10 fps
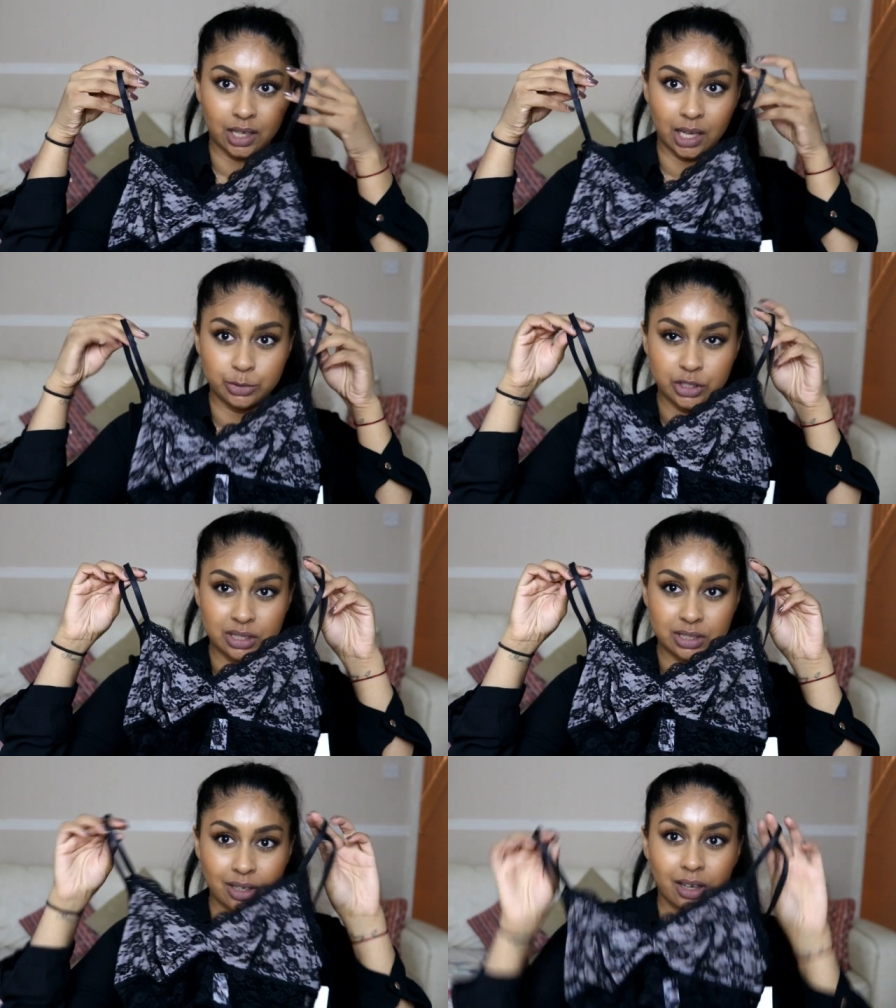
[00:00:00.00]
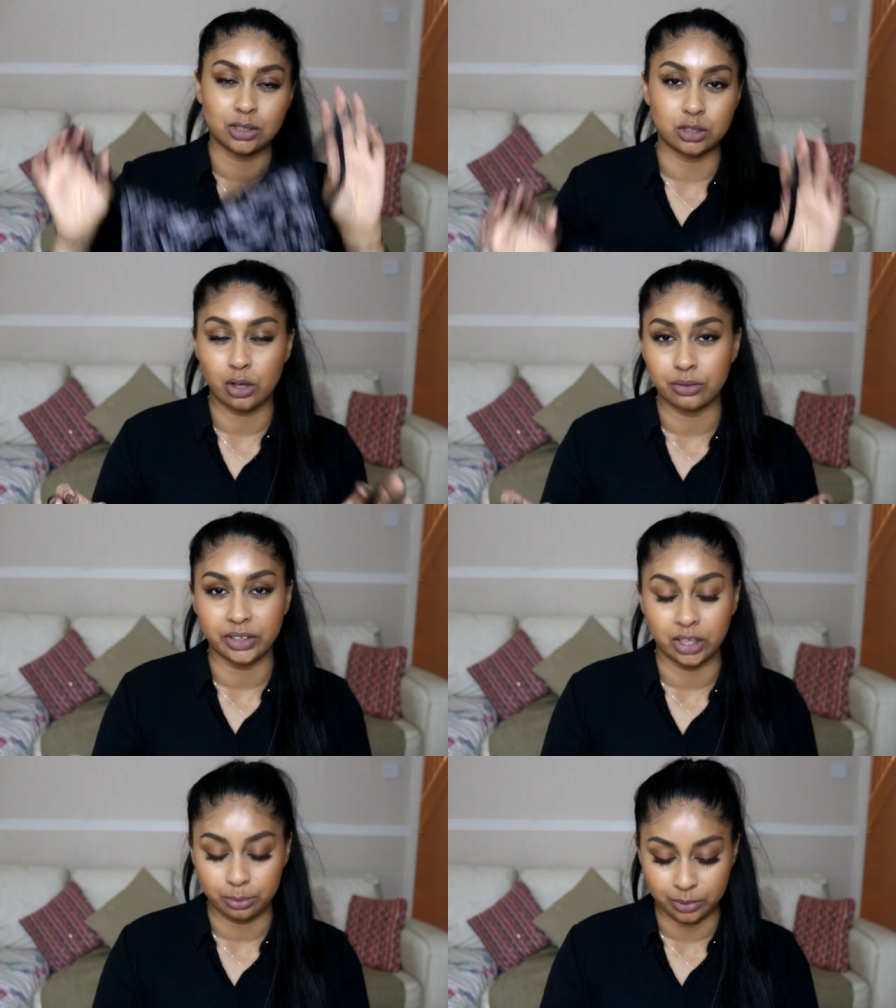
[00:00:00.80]
I'm just so
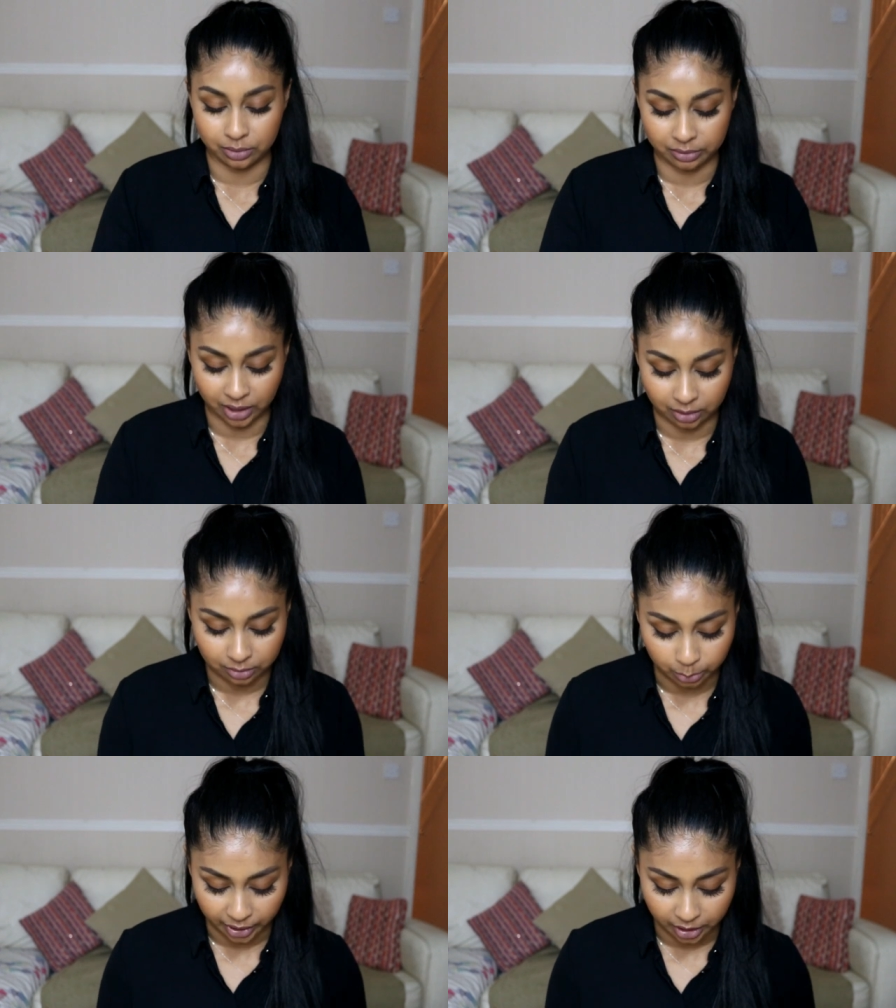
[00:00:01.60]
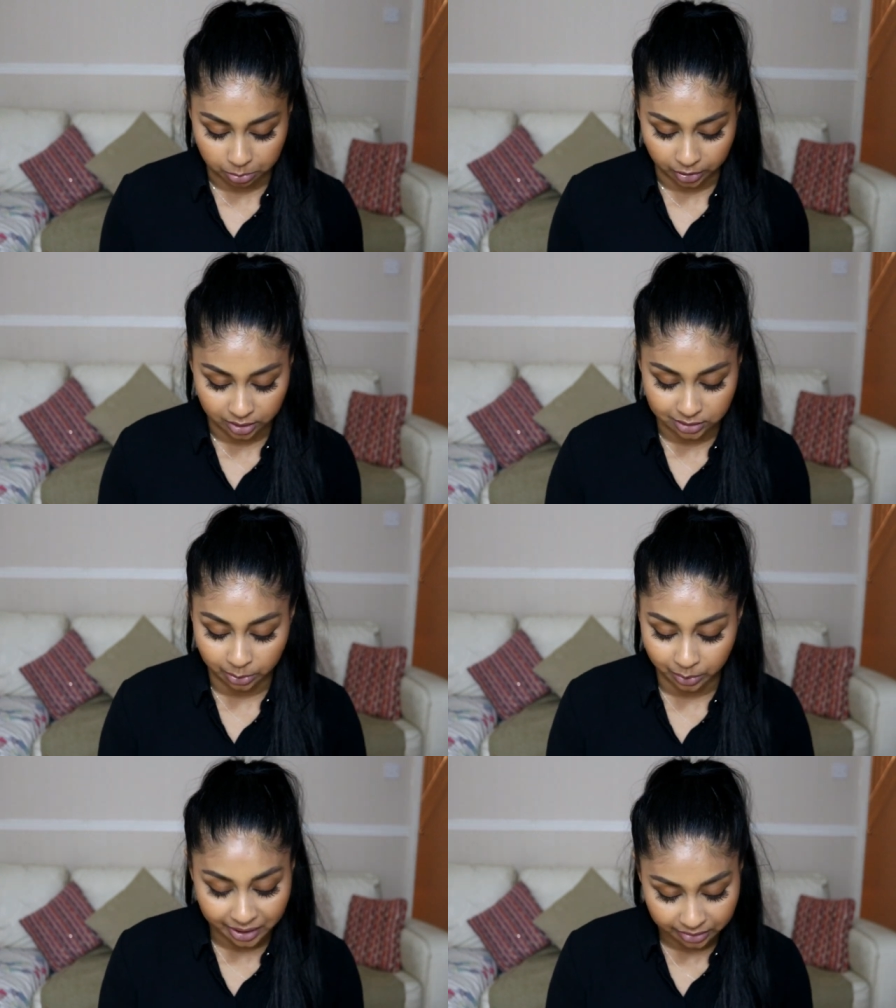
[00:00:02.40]
fed up of like wide bras. I
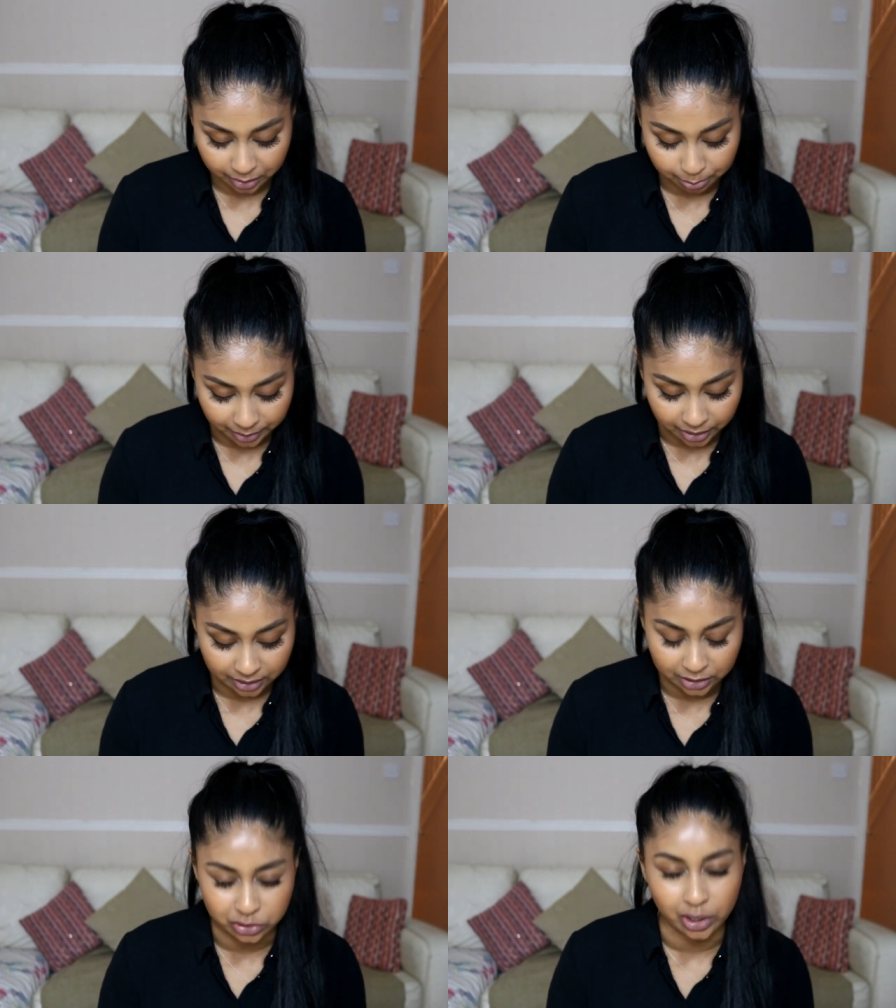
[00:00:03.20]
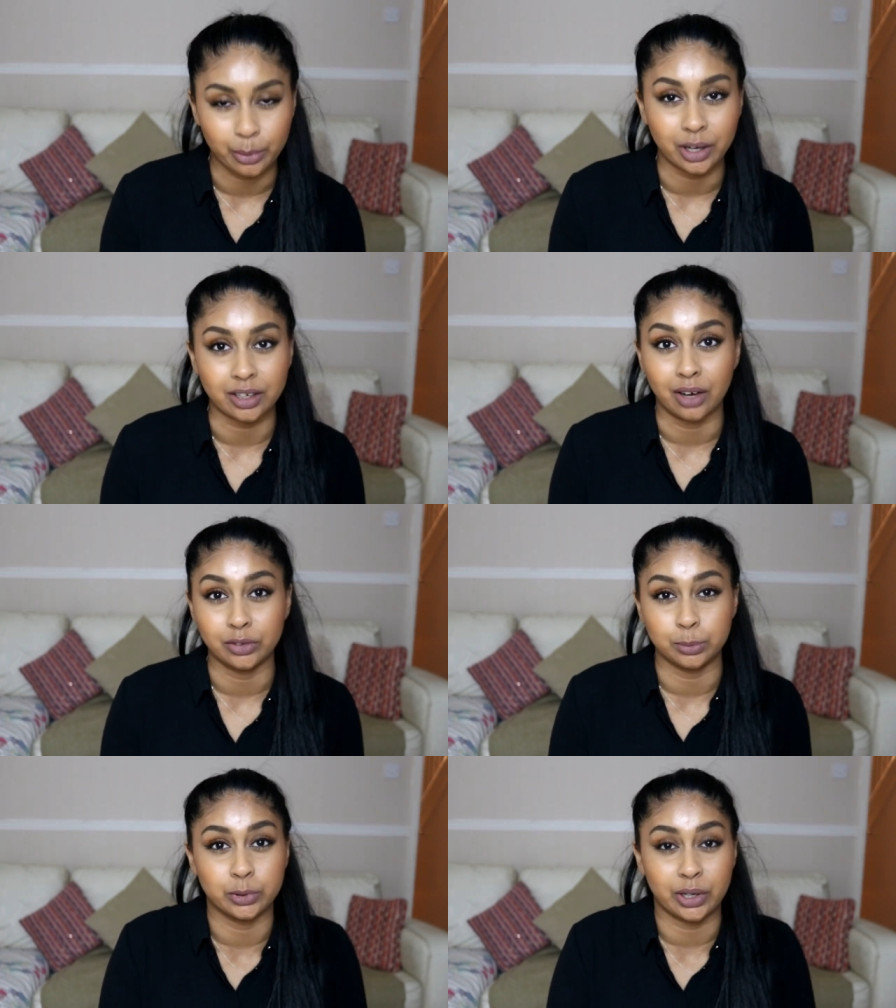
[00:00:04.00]
wear them but they're so
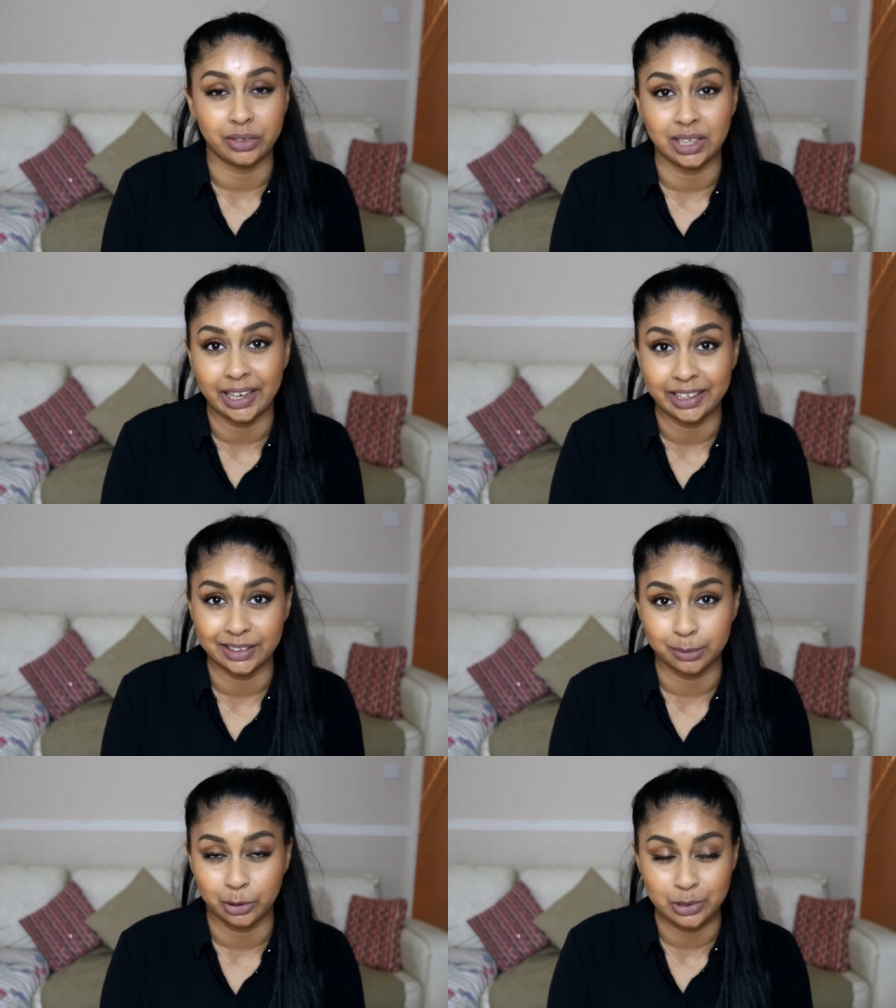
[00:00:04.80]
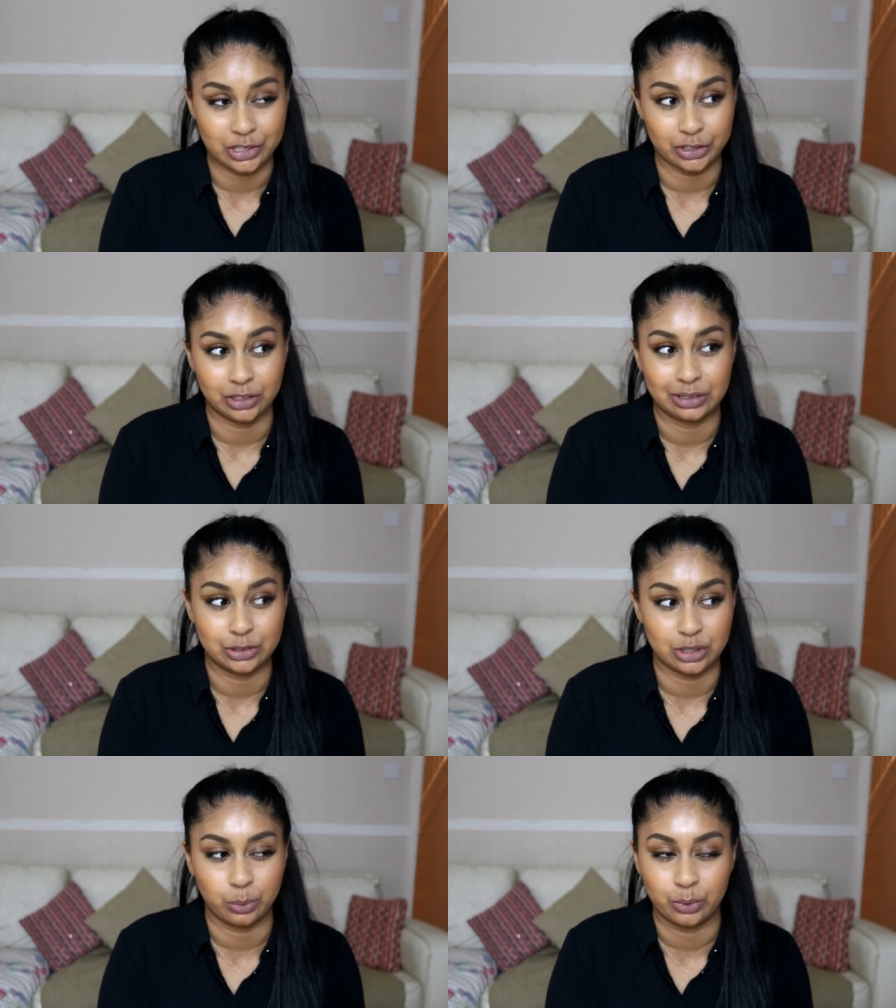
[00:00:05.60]
uncomfortable, I really hate them. I wish I could
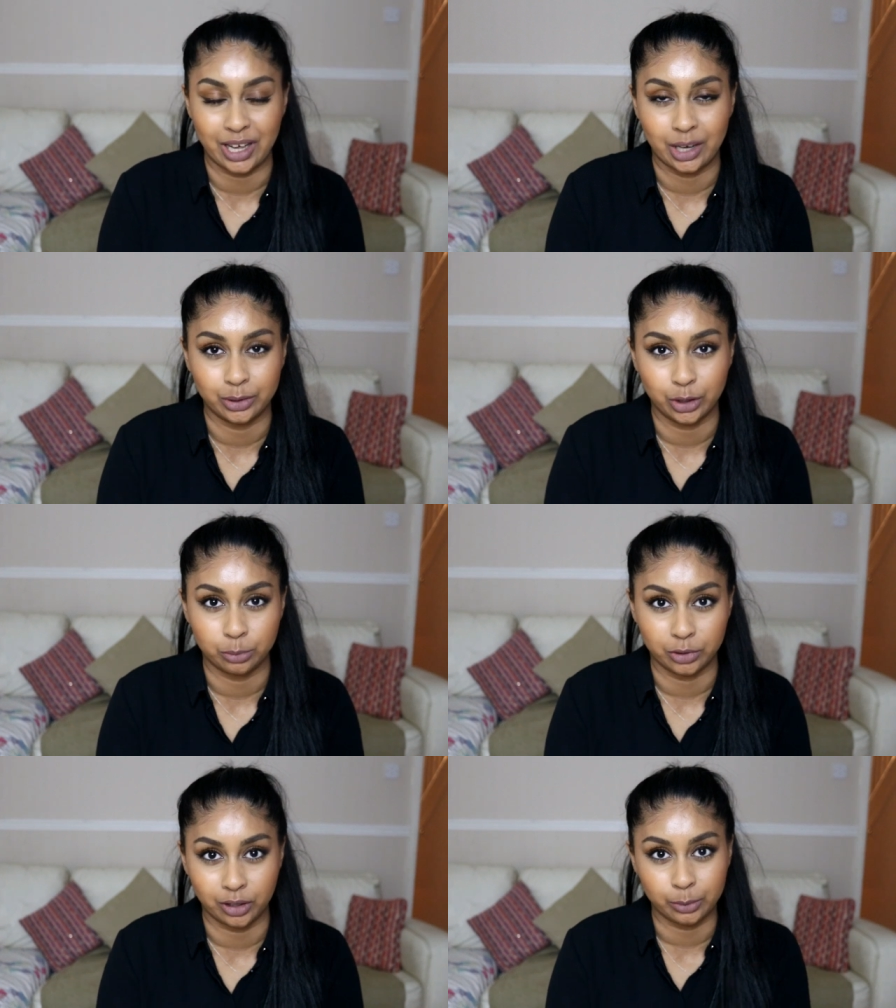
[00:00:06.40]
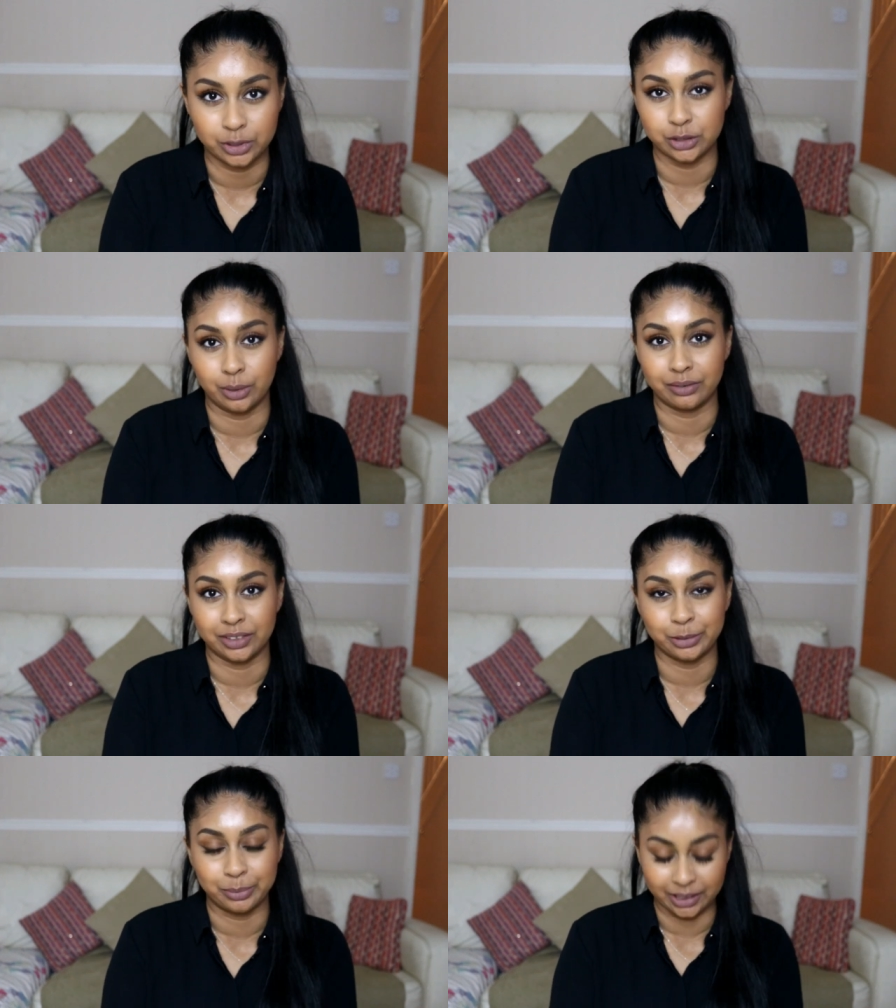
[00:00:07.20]
just walk out with no bra
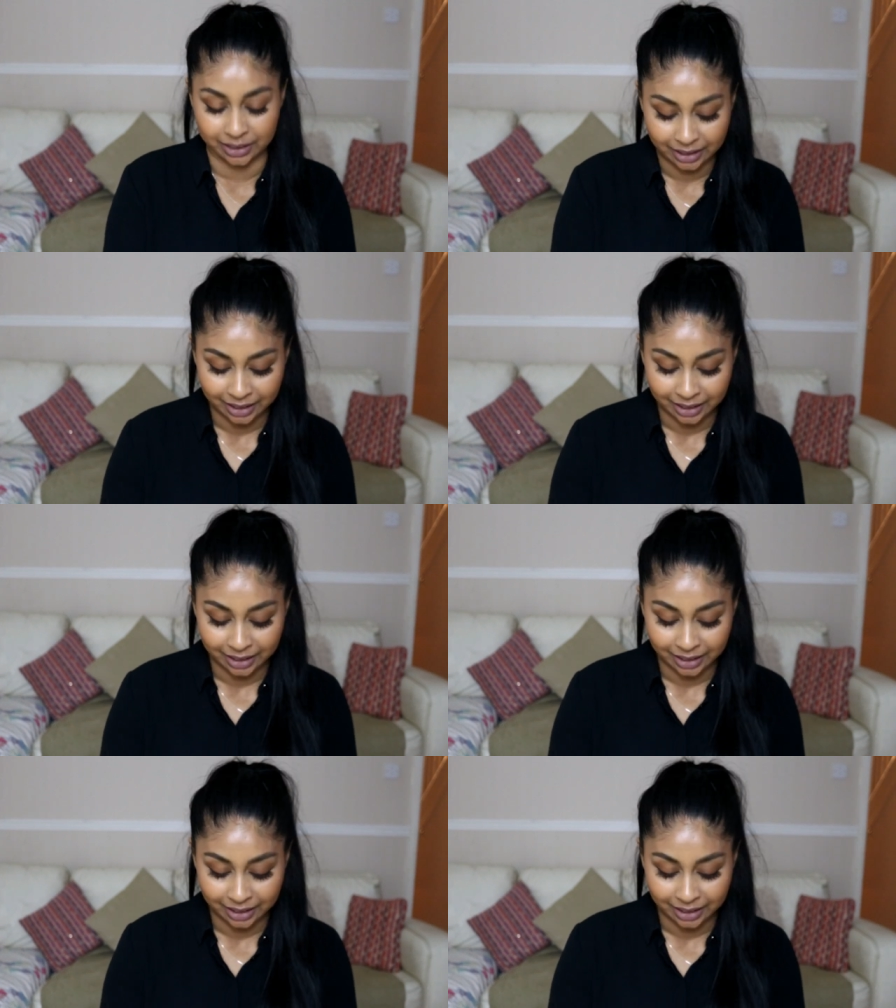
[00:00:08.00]
whatsoever, but